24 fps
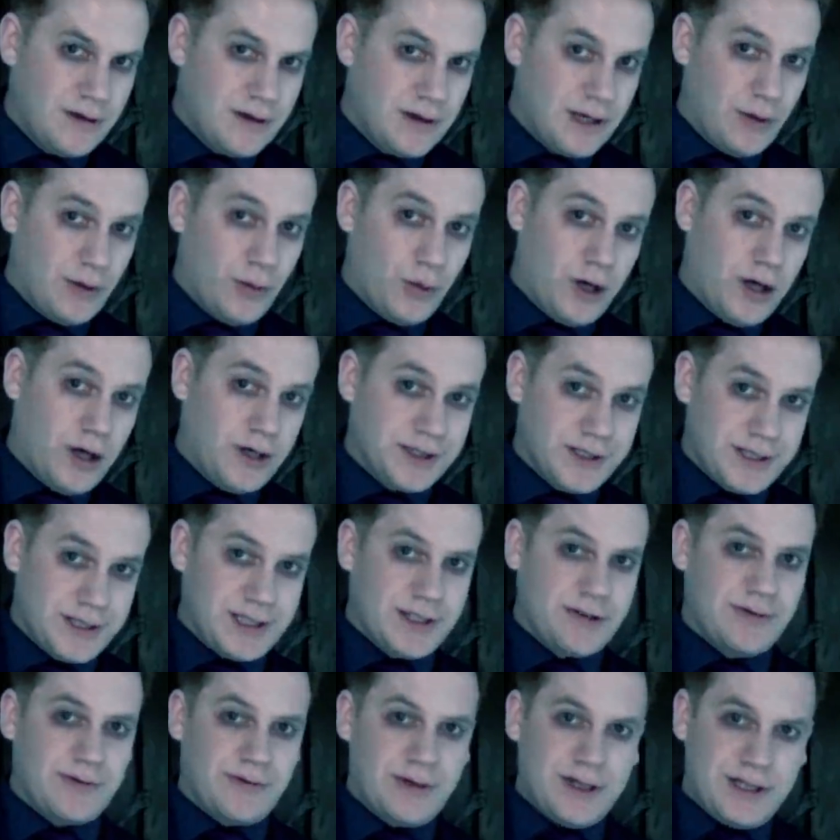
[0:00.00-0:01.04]
There was,
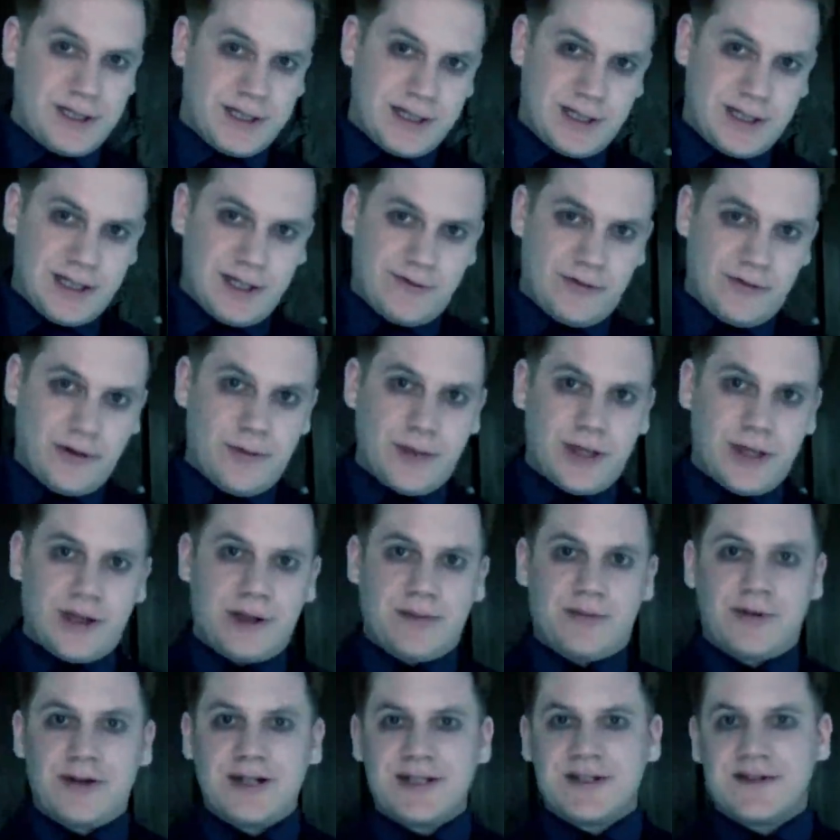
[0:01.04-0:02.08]
until recently, the rumour that the
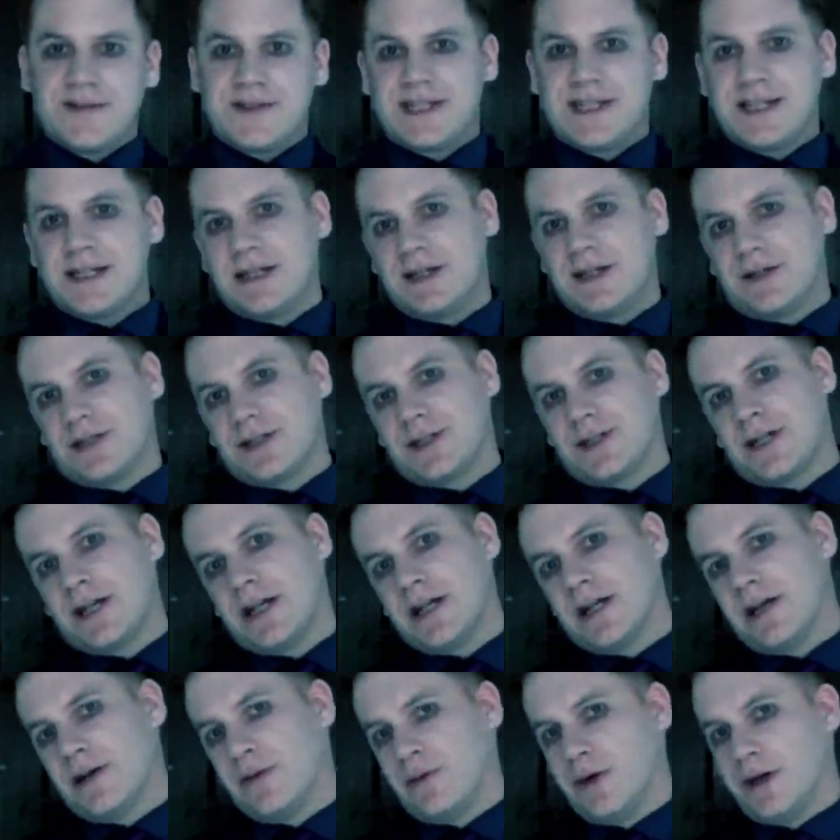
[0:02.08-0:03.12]
Prince of Sydney,
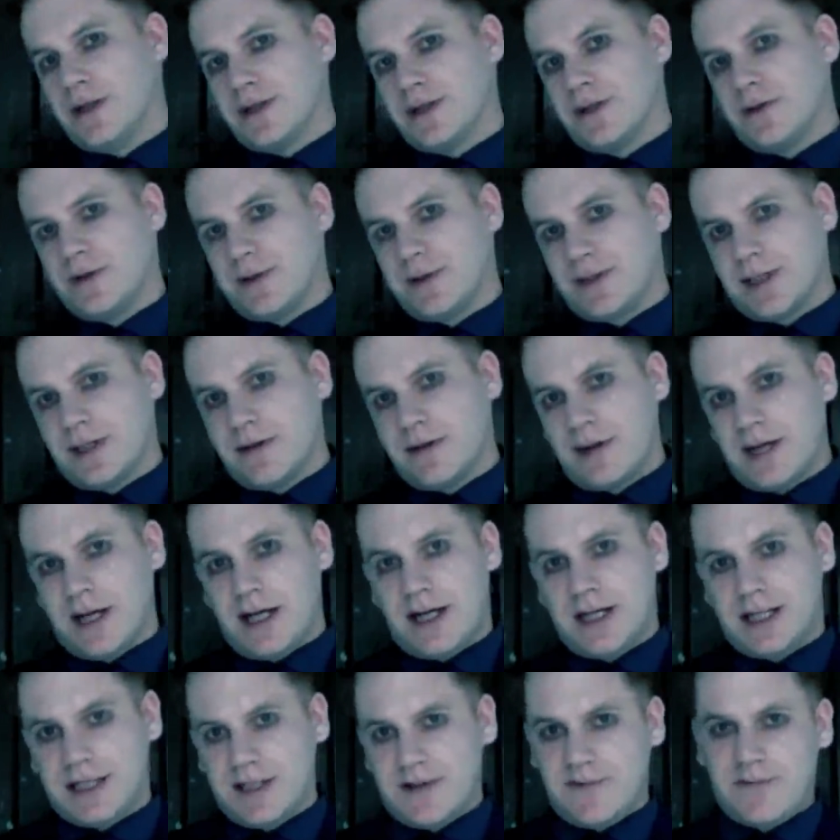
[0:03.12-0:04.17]
Australia was also
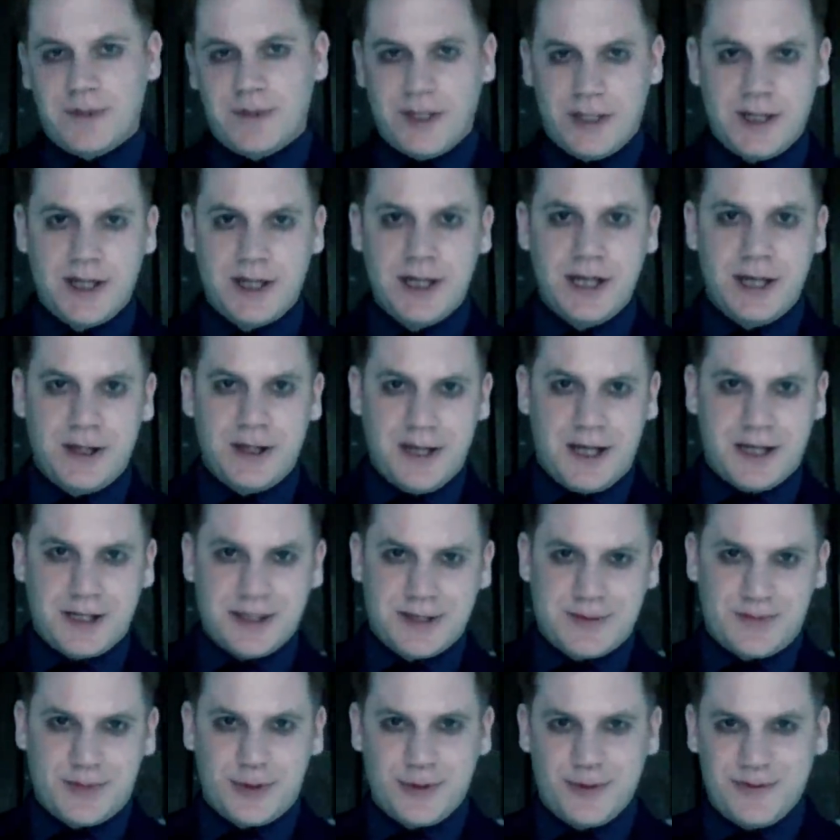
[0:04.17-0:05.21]
Kaitef, but that
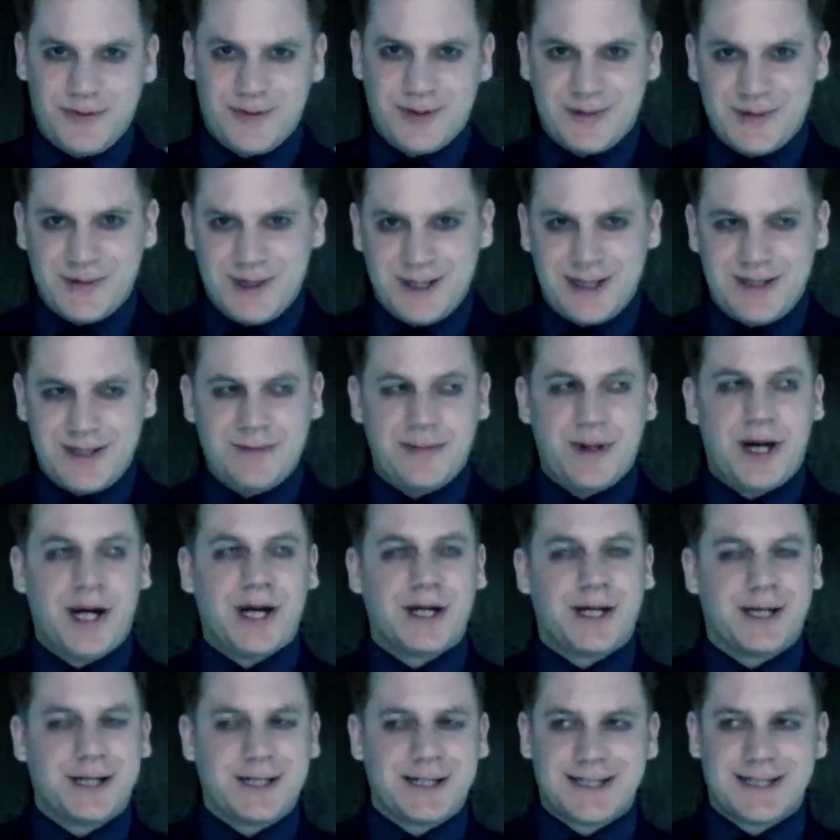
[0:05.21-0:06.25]
has proven to be
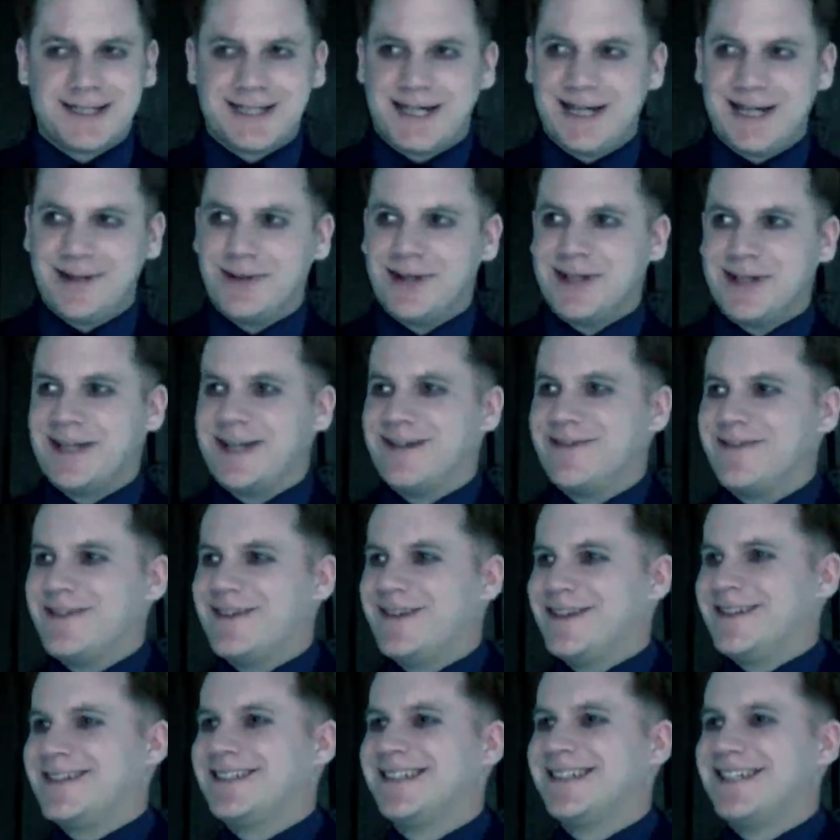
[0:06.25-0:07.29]
debunked, I believe,
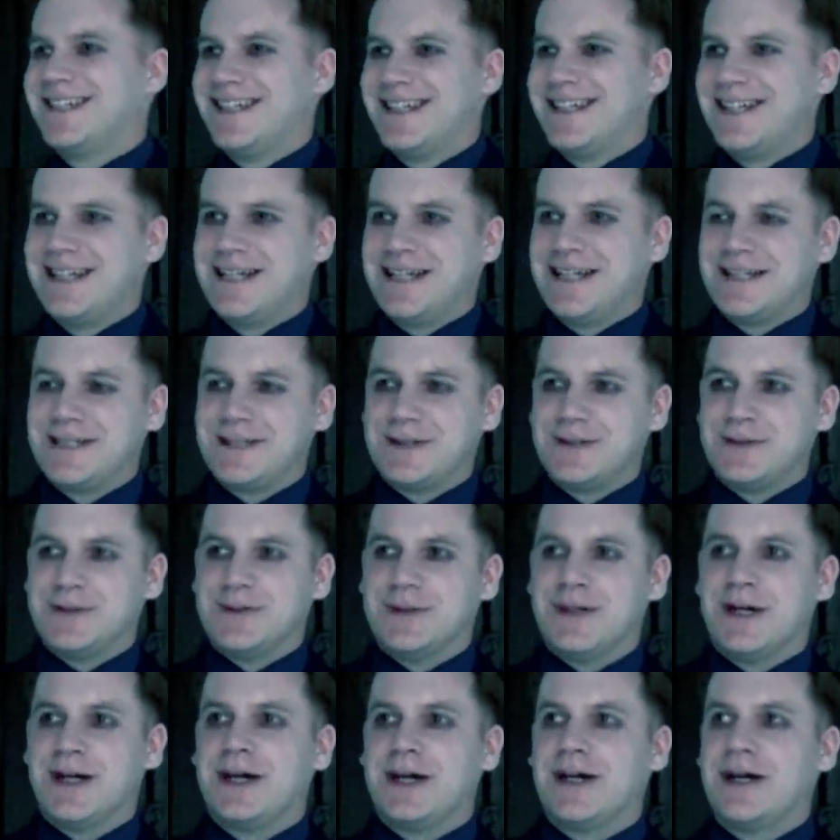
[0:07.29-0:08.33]

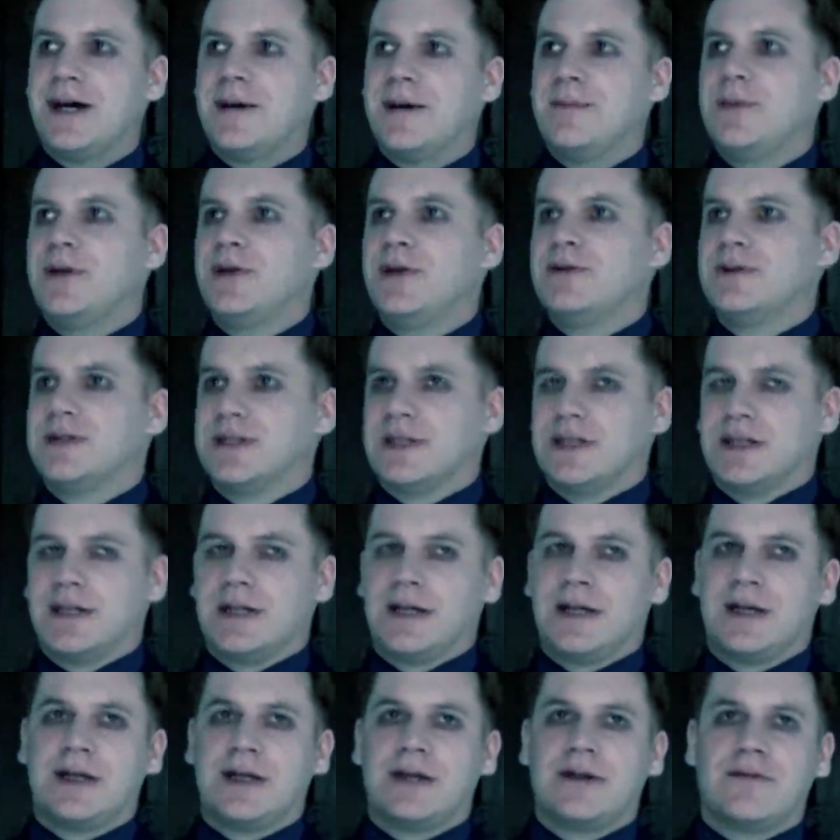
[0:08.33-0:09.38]
to
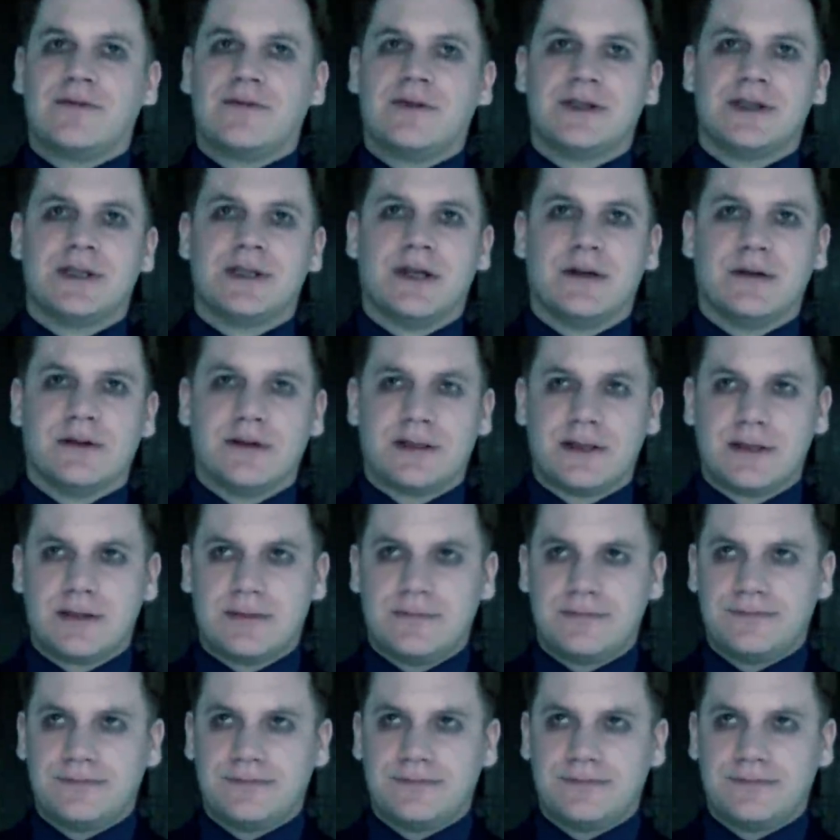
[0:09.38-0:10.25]
amusing results.